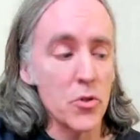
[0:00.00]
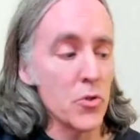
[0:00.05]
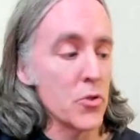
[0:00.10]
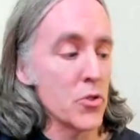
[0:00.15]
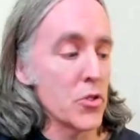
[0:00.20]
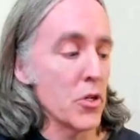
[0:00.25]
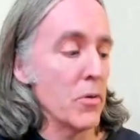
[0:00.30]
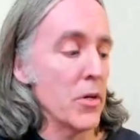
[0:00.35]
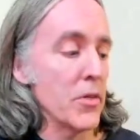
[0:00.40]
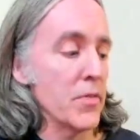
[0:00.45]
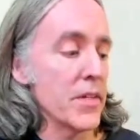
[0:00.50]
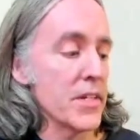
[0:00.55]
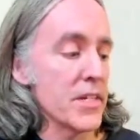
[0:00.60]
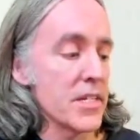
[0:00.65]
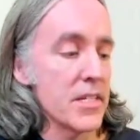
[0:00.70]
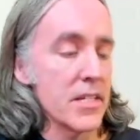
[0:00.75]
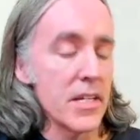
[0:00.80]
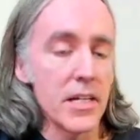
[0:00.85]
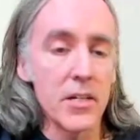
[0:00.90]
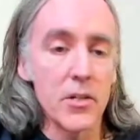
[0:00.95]
So on the
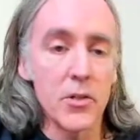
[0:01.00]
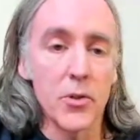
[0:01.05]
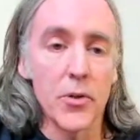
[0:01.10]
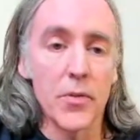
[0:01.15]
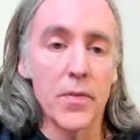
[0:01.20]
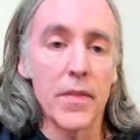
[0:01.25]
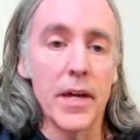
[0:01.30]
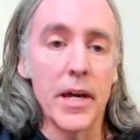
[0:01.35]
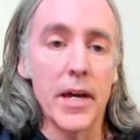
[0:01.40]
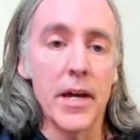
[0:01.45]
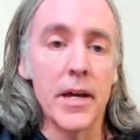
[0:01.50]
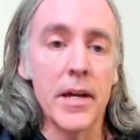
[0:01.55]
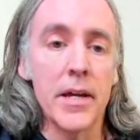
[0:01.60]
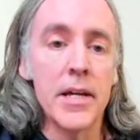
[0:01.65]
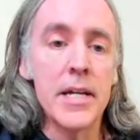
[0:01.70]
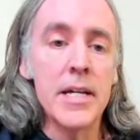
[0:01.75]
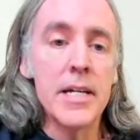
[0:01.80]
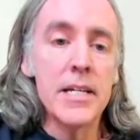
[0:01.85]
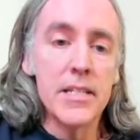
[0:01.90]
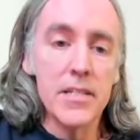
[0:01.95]
C chord there,
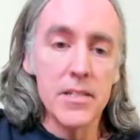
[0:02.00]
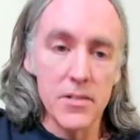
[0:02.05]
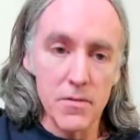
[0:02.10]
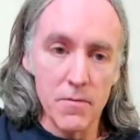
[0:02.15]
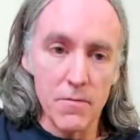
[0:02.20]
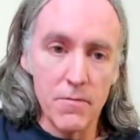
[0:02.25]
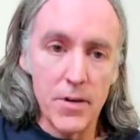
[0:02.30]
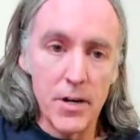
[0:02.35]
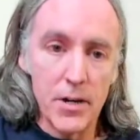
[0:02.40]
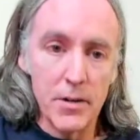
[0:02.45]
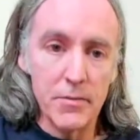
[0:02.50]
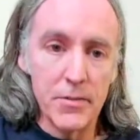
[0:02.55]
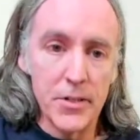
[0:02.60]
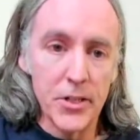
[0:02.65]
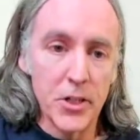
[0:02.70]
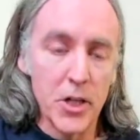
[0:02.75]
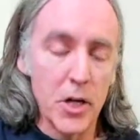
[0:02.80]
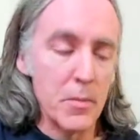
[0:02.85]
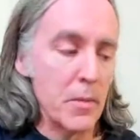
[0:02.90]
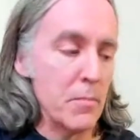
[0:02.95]
it's a very, very
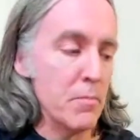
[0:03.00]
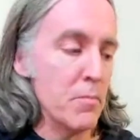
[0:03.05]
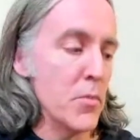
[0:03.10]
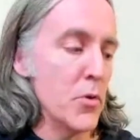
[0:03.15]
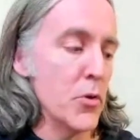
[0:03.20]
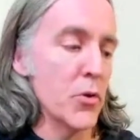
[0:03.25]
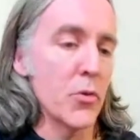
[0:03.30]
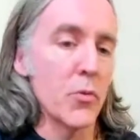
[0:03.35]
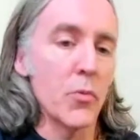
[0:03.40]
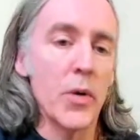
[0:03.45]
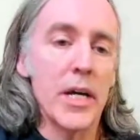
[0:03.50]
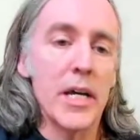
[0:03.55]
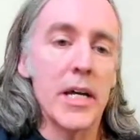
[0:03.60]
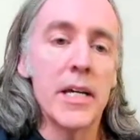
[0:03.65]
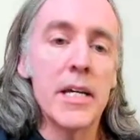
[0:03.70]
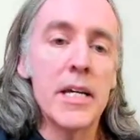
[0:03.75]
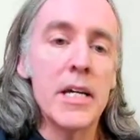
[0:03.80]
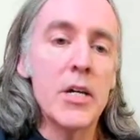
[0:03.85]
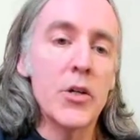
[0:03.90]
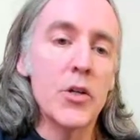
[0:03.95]
common move where
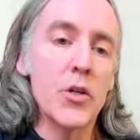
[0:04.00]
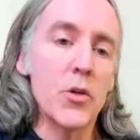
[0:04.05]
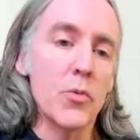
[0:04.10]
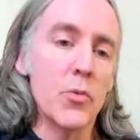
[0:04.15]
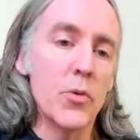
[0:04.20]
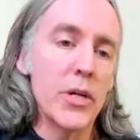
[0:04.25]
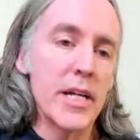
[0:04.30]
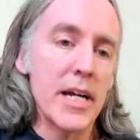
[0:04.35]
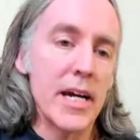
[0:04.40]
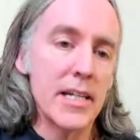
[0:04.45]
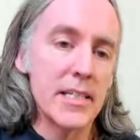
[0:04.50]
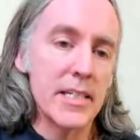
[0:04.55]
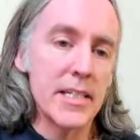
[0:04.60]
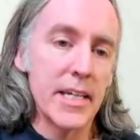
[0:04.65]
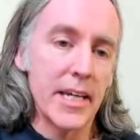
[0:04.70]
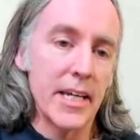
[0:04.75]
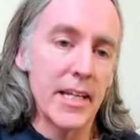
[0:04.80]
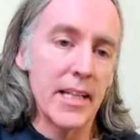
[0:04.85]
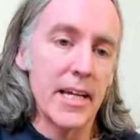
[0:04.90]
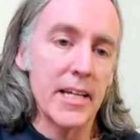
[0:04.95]
you
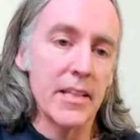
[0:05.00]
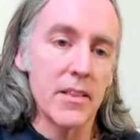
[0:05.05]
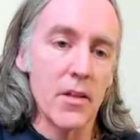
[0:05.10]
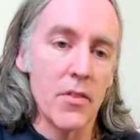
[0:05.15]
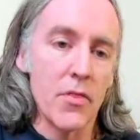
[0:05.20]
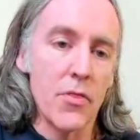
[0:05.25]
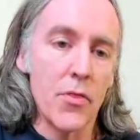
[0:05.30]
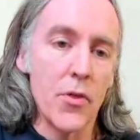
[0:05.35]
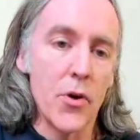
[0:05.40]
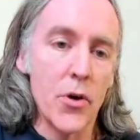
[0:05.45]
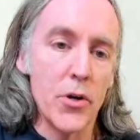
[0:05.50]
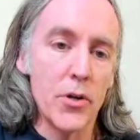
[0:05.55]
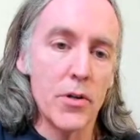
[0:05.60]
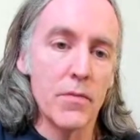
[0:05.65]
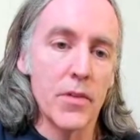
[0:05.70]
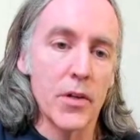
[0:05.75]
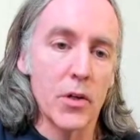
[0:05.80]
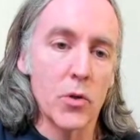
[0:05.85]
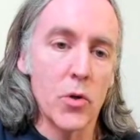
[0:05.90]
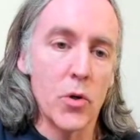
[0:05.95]
re-articulate the 3rd of
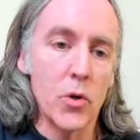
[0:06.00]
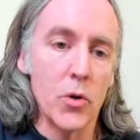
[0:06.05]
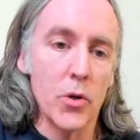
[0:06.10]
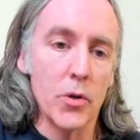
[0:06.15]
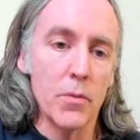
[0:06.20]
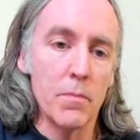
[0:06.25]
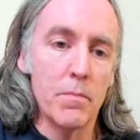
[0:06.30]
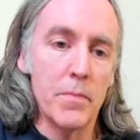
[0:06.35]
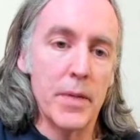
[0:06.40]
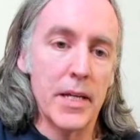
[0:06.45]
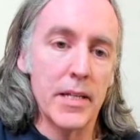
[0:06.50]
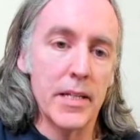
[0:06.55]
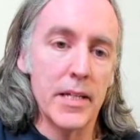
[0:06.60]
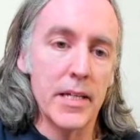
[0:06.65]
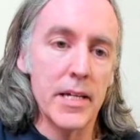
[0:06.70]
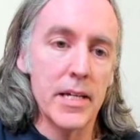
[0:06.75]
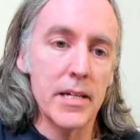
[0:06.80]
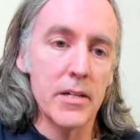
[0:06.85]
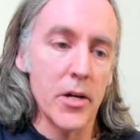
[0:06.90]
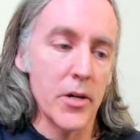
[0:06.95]
the chord, being the
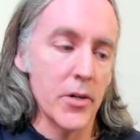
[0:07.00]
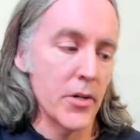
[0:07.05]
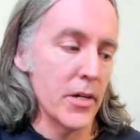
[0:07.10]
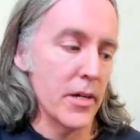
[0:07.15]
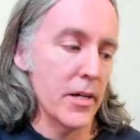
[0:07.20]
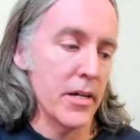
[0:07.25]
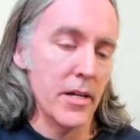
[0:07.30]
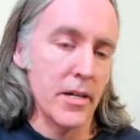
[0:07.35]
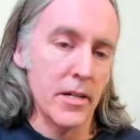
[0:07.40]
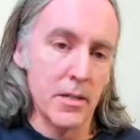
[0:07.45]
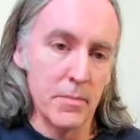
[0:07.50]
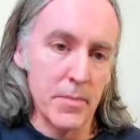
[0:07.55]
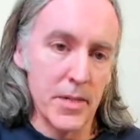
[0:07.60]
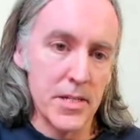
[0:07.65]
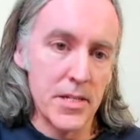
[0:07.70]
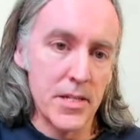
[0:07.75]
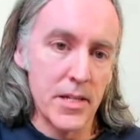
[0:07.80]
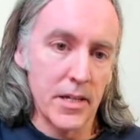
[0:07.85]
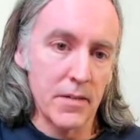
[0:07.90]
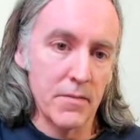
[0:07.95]
E note, under my
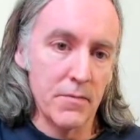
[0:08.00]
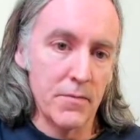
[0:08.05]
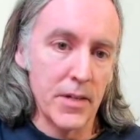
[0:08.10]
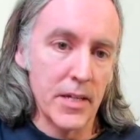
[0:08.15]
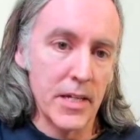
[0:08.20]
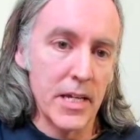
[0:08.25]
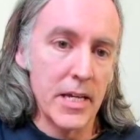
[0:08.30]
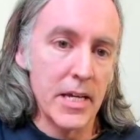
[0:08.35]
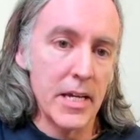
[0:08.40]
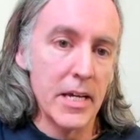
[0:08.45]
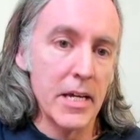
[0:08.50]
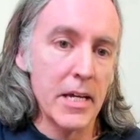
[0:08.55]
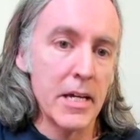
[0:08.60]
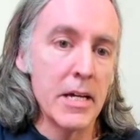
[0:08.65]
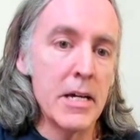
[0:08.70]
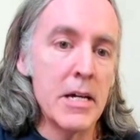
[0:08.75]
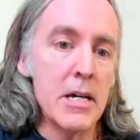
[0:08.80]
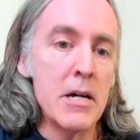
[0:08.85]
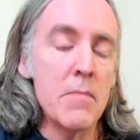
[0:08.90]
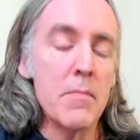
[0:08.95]
2nd finger here,
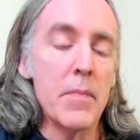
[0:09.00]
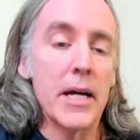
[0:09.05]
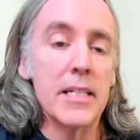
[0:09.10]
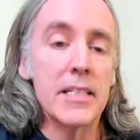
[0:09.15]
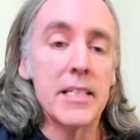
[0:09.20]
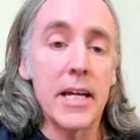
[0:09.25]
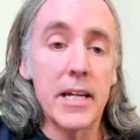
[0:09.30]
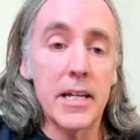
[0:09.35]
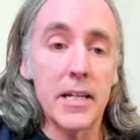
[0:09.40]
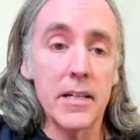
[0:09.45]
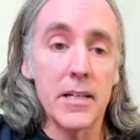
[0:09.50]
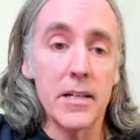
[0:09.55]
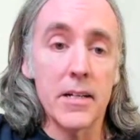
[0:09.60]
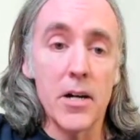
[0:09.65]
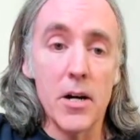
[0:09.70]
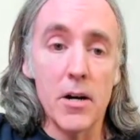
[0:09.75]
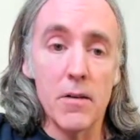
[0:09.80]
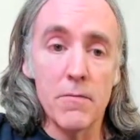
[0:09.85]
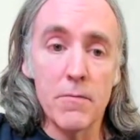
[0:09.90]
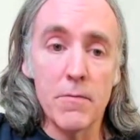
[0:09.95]
by taking it
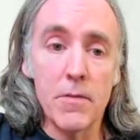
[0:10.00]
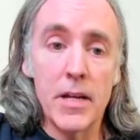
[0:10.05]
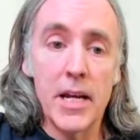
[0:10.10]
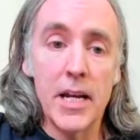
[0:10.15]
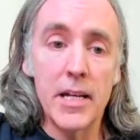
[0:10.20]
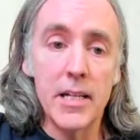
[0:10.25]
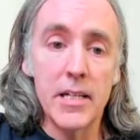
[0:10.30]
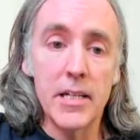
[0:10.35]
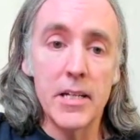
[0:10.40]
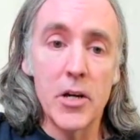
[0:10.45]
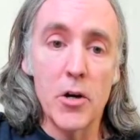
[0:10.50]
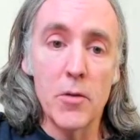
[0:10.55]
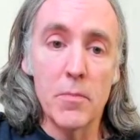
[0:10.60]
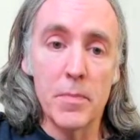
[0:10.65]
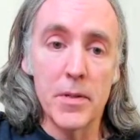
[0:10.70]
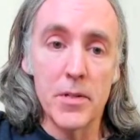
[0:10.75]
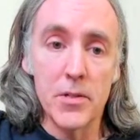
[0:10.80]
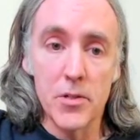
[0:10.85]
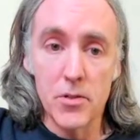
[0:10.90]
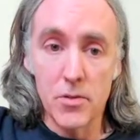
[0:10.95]
off, hitting the
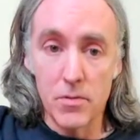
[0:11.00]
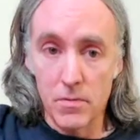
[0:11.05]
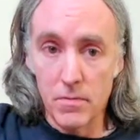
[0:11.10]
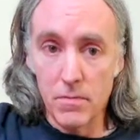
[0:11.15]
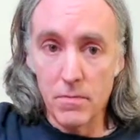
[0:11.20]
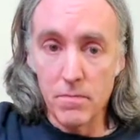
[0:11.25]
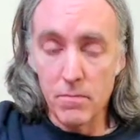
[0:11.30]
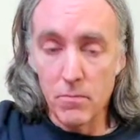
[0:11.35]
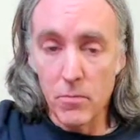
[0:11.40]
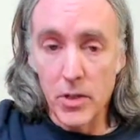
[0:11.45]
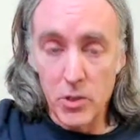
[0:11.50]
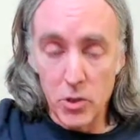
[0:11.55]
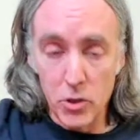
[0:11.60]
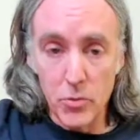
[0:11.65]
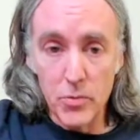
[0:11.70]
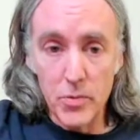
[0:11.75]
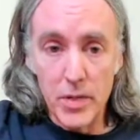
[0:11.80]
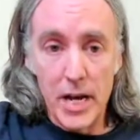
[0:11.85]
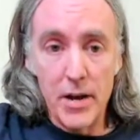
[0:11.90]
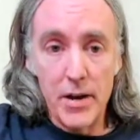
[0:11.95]
open, what you
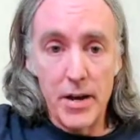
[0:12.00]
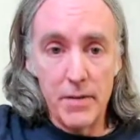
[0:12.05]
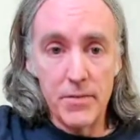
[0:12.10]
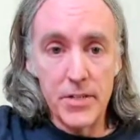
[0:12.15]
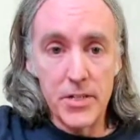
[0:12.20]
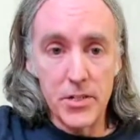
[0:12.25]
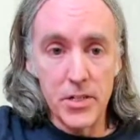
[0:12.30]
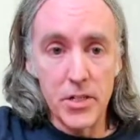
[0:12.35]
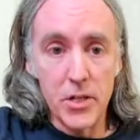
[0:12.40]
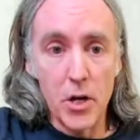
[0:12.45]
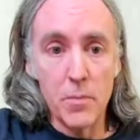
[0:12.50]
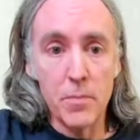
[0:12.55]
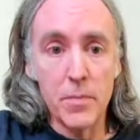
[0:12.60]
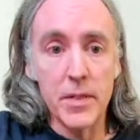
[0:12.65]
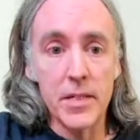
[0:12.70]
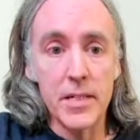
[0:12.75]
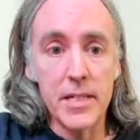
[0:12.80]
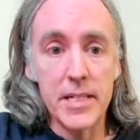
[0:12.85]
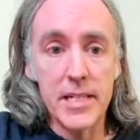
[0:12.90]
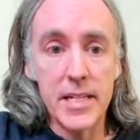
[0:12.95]
now have as the
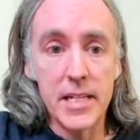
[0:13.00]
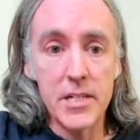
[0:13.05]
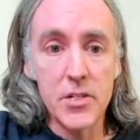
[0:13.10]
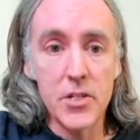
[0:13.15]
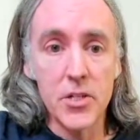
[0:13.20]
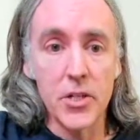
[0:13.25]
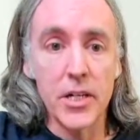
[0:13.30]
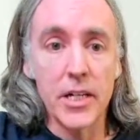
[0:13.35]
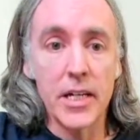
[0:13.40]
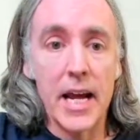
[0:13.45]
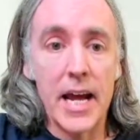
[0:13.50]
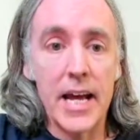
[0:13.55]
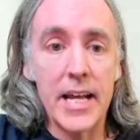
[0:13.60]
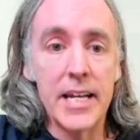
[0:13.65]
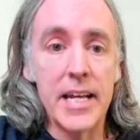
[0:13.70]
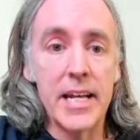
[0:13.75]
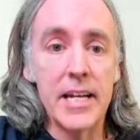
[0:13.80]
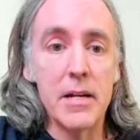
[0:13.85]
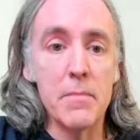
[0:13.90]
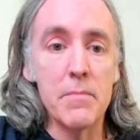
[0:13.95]
open D string, and
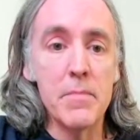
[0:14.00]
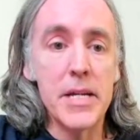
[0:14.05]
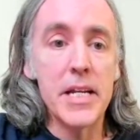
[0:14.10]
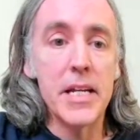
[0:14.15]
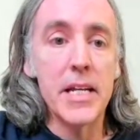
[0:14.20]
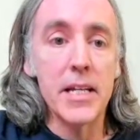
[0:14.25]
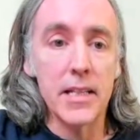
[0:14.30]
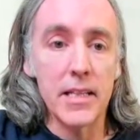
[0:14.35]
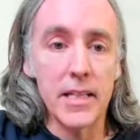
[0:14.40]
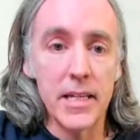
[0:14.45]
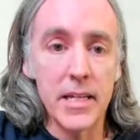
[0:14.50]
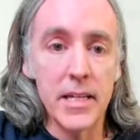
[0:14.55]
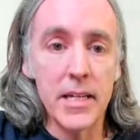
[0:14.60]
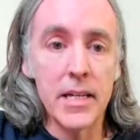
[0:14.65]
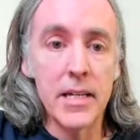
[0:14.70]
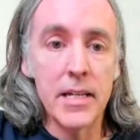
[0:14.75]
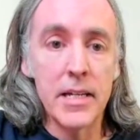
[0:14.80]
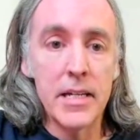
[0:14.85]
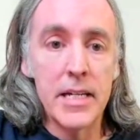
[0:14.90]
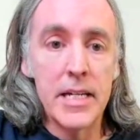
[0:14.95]
then immediately
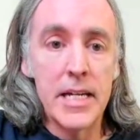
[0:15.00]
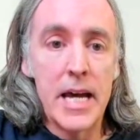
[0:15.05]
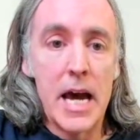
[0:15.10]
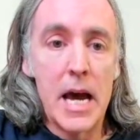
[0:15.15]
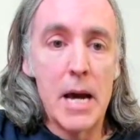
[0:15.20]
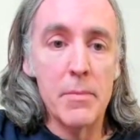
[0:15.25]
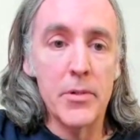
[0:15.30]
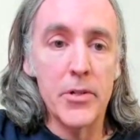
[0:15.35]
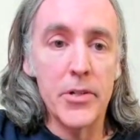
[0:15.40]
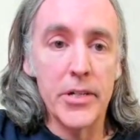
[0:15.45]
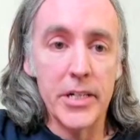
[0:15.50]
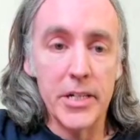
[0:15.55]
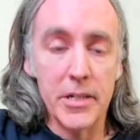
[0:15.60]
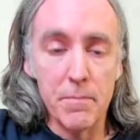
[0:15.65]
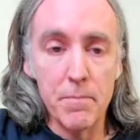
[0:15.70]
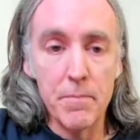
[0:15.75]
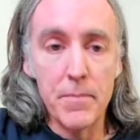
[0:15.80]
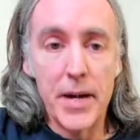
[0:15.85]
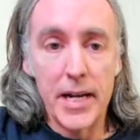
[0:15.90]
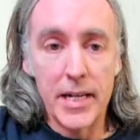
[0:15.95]
hammering
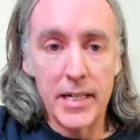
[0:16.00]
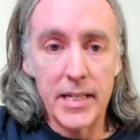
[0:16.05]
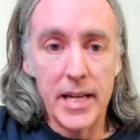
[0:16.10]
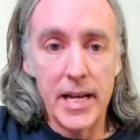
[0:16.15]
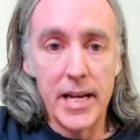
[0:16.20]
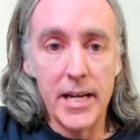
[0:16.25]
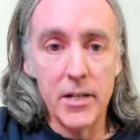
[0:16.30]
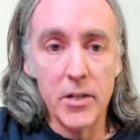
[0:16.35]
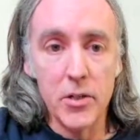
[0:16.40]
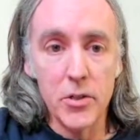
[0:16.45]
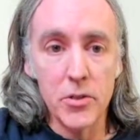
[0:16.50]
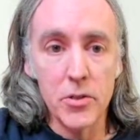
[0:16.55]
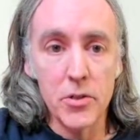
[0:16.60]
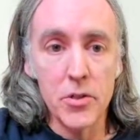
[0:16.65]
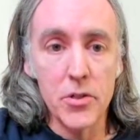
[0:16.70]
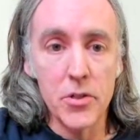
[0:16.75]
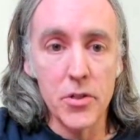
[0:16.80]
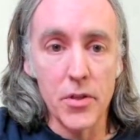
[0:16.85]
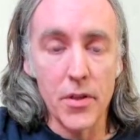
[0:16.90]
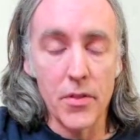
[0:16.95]
it back down on
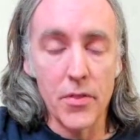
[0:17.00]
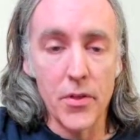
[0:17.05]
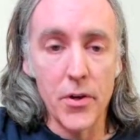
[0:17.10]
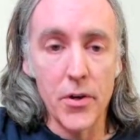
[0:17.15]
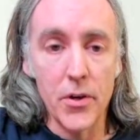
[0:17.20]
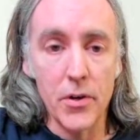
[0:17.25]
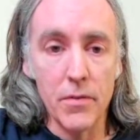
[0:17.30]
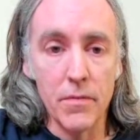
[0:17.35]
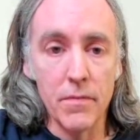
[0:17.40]
to the 3rd.